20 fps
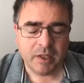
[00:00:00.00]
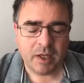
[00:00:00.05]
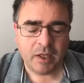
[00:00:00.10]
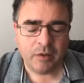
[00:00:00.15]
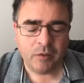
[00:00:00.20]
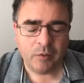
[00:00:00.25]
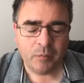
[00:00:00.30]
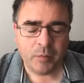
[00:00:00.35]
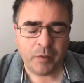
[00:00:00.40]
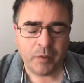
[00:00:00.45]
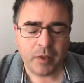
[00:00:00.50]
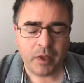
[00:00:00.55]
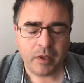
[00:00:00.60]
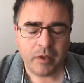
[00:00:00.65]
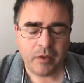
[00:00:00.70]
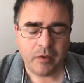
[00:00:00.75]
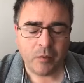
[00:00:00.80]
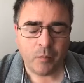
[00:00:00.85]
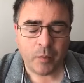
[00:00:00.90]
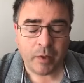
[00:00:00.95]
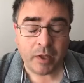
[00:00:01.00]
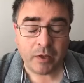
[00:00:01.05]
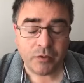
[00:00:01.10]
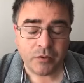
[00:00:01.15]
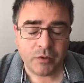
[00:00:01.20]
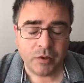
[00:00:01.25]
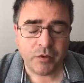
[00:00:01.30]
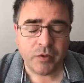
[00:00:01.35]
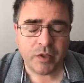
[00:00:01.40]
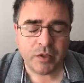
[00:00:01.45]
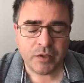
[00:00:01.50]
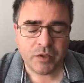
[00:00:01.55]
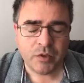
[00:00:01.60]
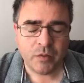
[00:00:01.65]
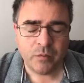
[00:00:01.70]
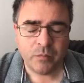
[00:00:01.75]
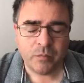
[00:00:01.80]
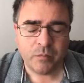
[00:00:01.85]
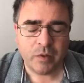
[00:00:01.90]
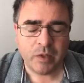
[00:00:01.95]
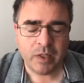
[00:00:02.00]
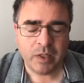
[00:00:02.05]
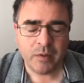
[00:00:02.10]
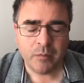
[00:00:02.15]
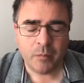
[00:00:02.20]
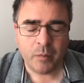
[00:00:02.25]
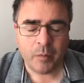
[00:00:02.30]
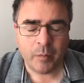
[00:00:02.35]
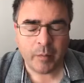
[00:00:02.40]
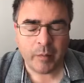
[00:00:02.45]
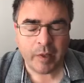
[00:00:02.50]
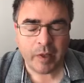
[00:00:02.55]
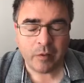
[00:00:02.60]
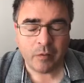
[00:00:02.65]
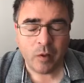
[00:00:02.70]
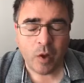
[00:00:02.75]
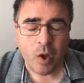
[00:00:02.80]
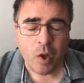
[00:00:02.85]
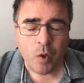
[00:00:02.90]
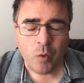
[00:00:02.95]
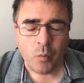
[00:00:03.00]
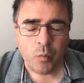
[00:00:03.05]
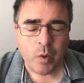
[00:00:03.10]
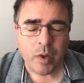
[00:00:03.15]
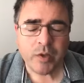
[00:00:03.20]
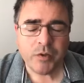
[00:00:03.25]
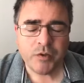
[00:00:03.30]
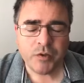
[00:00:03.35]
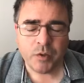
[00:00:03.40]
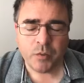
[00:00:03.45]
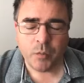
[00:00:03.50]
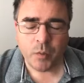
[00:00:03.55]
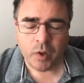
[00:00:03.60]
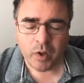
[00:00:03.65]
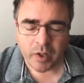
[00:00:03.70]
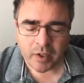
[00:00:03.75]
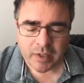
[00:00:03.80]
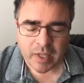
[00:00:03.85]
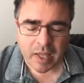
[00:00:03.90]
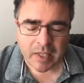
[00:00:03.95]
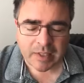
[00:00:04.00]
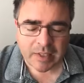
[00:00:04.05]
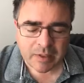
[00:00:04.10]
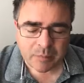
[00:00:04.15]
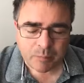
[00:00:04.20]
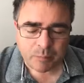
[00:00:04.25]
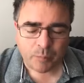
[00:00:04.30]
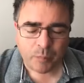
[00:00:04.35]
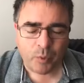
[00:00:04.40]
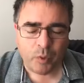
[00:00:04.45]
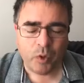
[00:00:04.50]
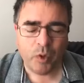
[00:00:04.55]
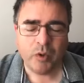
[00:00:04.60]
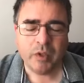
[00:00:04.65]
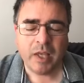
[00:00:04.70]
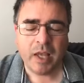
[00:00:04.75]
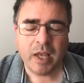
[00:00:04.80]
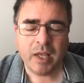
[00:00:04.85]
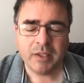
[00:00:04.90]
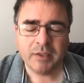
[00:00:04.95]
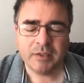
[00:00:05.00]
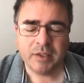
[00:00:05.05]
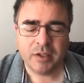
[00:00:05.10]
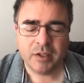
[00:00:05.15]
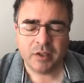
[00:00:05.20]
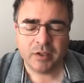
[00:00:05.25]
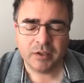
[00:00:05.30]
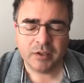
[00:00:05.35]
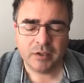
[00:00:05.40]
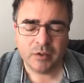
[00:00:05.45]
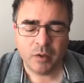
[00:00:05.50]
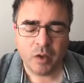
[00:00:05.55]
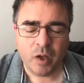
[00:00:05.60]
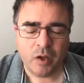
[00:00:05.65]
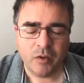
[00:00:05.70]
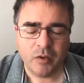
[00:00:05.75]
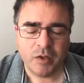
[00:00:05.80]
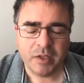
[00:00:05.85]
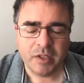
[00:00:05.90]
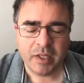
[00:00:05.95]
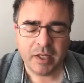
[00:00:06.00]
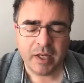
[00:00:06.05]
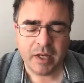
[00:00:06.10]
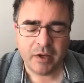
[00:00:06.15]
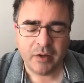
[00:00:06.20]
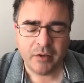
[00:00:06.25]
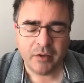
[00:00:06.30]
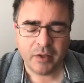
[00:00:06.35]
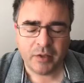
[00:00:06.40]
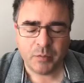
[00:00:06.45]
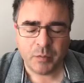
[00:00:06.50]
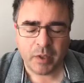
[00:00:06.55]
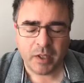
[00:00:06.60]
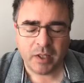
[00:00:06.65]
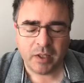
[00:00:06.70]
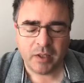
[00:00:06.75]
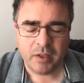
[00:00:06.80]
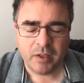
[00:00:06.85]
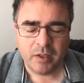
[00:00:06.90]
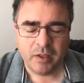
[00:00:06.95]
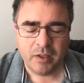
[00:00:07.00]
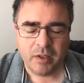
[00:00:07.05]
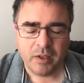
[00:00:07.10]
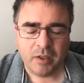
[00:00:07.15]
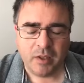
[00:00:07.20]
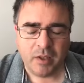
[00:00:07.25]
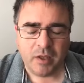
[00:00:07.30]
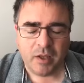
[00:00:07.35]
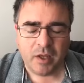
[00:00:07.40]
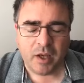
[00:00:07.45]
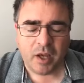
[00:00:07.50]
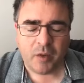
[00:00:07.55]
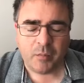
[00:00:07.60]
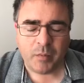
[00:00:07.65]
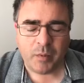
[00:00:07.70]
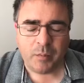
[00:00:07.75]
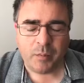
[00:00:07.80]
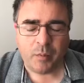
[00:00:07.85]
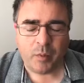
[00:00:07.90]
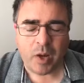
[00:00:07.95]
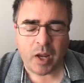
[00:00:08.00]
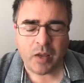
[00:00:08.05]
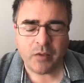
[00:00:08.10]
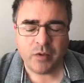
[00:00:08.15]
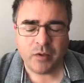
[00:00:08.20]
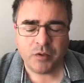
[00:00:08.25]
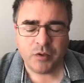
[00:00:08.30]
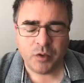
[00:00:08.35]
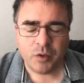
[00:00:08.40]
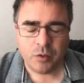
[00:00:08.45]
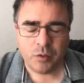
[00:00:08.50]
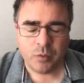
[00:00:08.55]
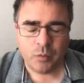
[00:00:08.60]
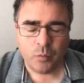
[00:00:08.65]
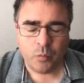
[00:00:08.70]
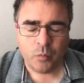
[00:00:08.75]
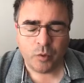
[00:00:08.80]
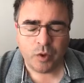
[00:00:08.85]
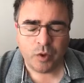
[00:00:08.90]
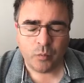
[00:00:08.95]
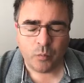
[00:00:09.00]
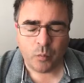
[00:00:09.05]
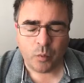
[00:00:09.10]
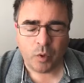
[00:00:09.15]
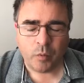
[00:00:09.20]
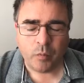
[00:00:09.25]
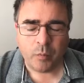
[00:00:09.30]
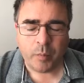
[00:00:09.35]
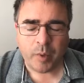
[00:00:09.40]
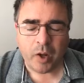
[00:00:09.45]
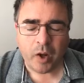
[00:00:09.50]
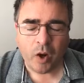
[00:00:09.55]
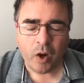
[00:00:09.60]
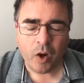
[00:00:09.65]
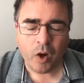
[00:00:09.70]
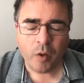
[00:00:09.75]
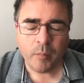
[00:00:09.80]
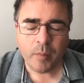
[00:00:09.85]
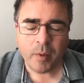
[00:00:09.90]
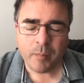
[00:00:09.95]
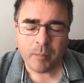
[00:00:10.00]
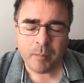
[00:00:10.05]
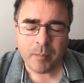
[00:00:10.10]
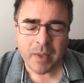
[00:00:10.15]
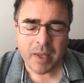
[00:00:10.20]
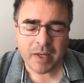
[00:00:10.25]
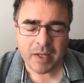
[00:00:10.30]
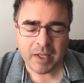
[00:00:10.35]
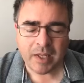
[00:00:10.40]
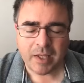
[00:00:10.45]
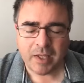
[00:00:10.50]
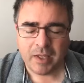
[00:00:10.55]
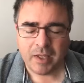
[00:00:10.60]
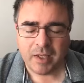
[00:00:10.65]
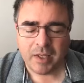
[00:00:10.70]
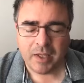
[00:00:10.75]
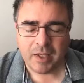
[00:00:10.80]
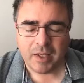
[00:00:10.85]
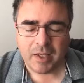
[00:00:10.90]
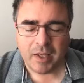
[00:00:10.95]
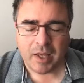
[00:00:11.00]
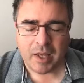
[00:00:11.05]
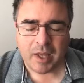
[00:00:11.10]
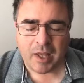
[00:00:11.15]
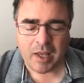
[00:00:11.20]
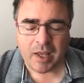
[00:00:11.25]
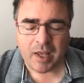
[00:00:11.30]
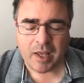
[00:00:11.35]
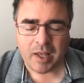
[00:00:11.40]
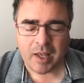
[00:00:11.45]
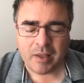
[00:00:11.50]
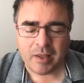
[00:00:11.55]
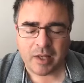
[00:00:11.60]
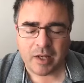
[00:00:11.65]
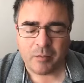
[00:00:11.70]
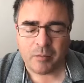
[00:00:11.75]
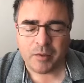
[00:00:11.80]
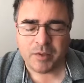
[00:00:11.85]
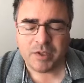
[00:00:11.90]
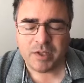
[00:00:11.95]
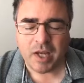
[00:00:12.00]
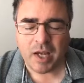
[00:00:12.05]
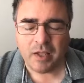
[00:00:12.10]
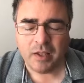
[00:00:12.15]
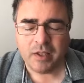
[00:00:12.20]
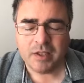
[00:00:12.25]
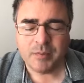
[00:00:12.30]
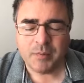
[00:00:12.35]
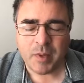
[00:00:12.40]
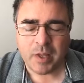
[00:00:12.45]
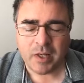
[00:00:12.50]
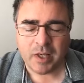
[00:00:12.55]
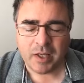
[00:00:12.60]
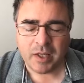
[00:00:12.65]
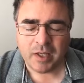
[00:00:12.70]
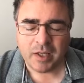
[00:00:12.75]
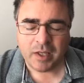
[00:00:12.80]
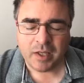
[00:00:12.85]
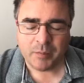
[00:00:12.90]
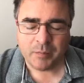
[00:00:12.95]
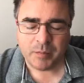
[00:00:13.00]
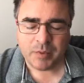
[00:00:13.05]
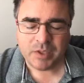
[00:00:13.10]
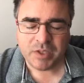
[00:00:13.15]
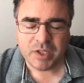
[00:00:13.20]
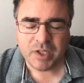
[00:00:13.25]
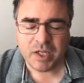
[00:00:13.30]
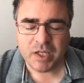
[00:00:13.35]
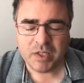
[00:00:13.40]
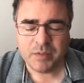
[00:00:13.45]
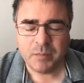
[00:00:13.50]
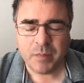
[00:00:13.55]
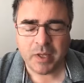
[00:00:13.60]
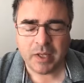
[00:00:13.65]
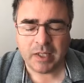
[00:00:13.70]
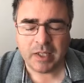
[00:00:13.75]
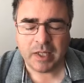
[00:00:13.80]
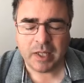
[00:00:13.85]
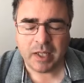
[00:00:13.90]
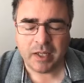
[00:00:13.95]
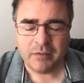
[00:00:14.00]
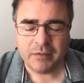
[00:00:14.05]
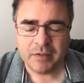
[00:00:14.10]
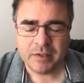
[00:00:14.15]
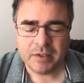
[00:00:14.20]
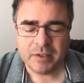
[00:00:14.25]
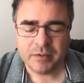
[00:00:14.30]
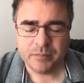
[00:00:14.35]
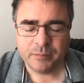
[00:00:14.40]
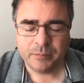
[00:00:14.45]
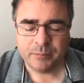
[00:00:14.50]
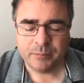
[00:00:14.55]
And Lord, we thank you that we can do this so freely, where we can read your word and broadcast it out so others can hear it as well. And we pray that your word would be heard by many, and that it would challenge many, change many lives.